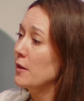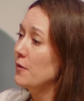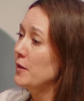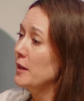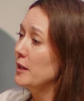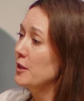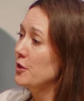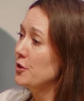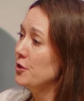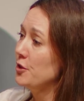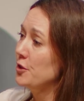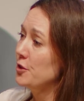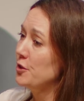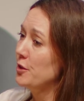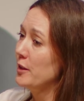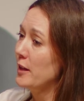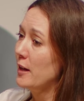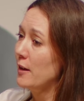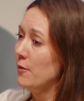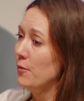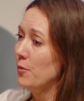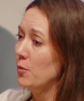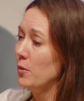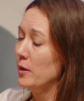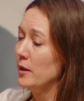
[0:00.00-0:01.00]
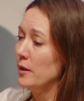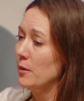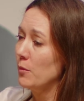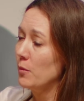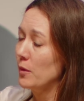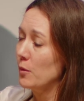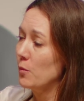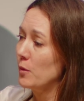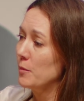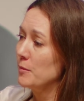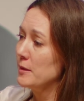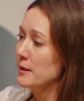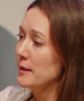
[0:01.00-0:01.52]
the issues you have with
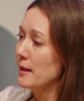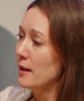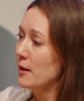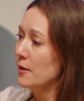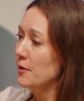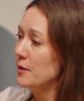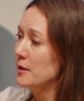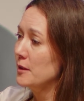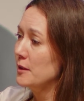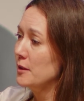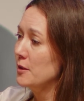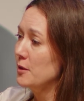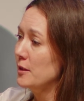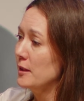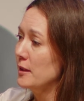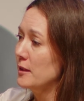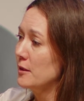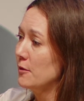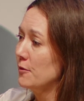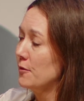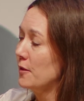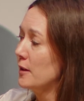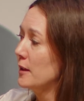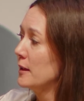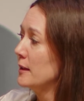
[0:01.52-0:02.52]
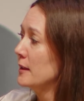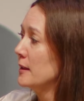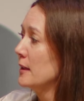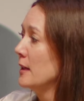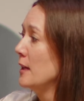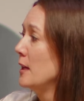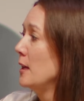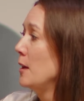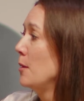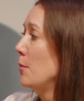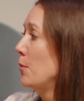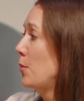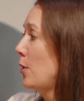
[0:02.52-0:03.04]
women's health is you need to find
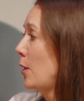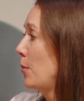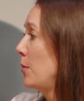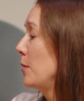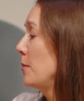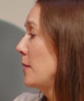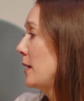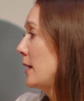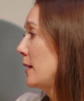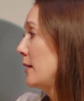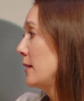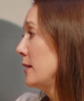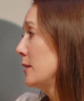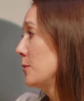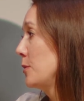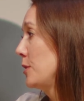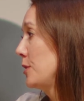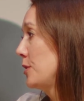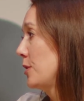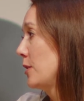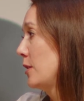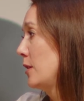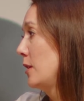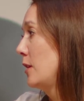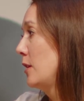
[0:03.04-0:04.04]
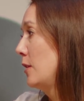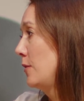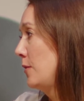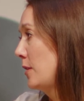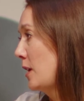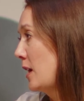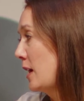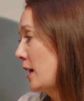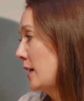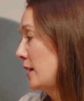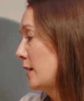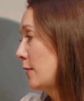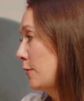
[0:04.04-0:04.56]
problem areas which are of a
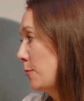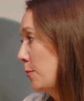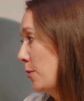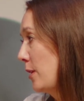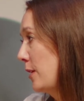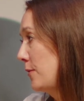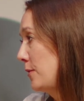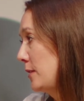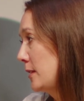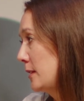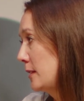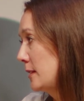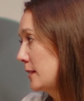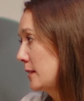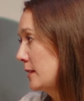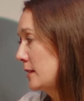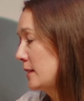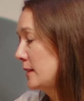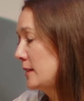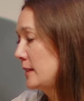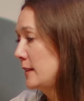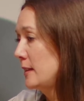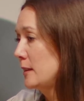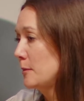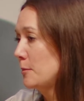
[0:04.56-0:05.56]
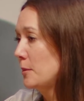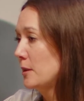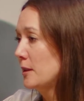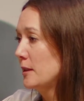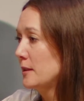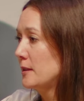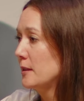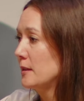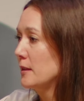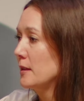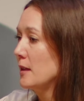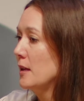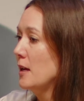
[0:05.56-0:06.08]
high enough prevalence, disease
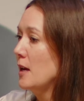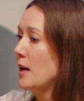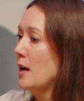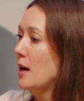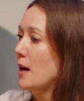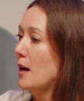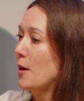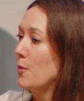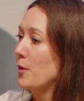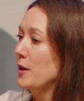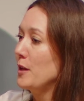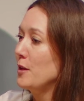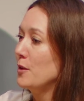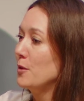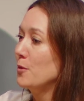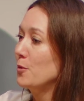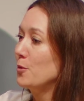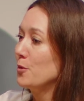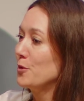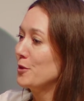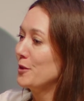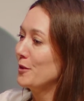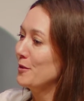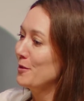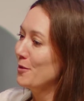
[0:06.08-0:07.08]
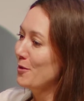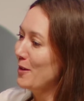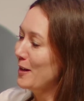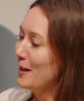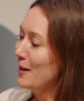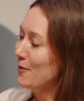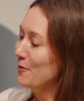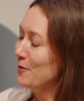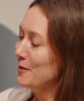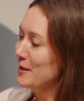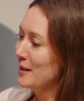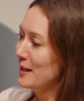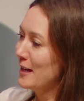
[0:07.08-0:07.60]
burden, where you can also not
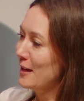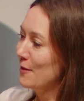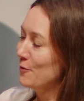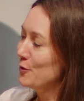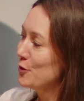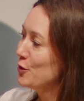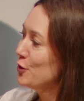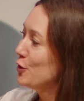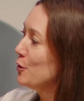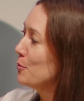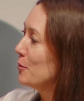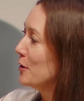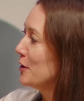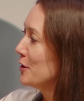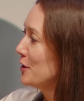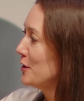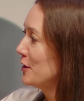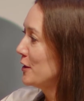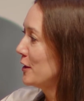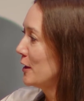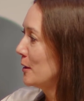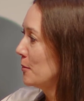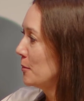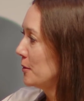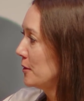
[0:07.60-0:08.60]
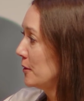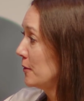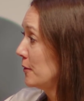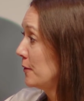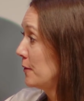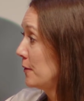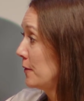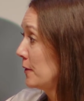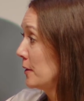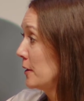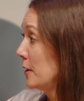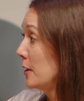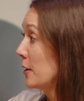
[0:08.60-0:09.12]
have to have too much in terms of,
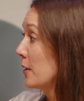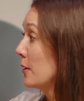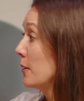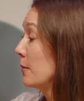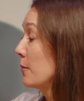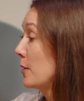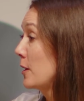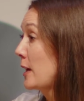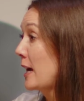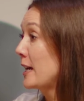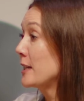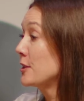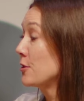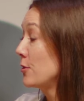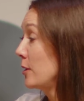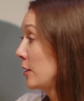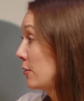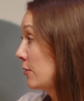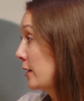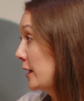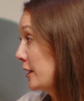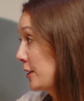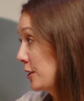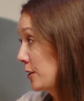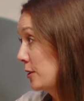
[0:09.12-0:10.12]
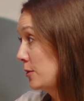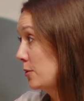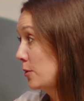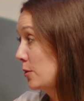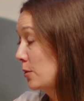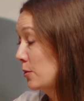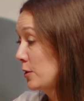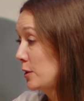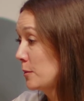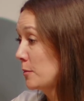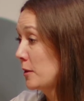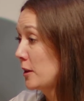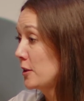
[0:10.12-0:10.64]
you know, category creation or
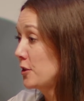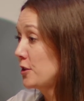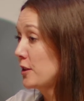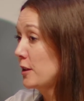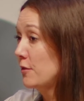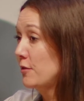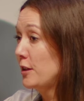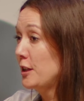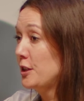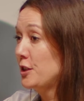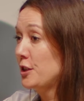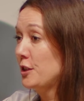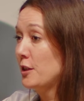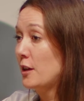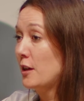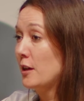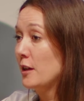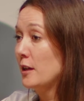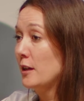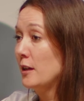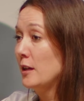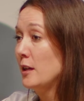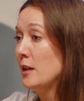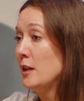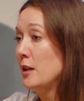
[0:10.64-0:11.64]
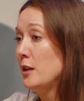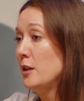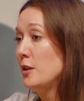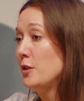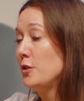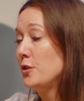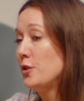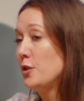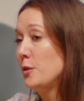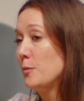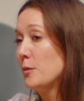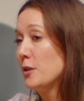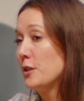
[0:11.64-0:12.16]
demand generation, i.e.
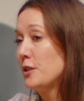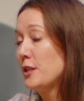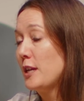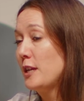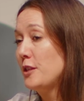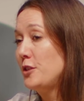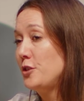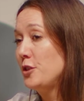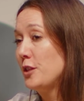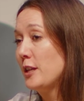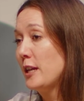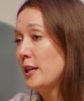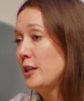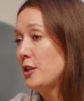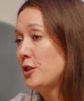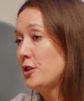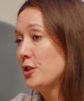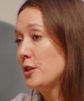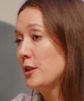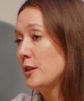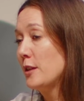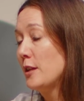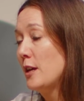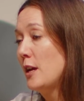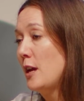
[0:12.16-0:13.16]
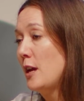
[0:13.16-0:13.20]
too much education.